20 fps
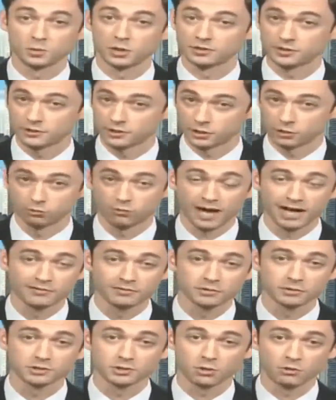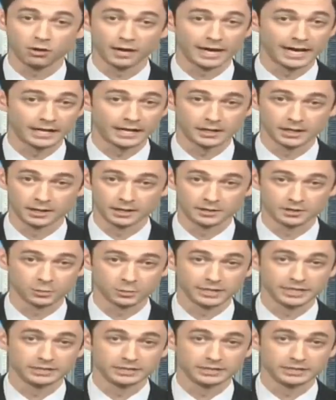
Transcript: whether they're rifles or handguns,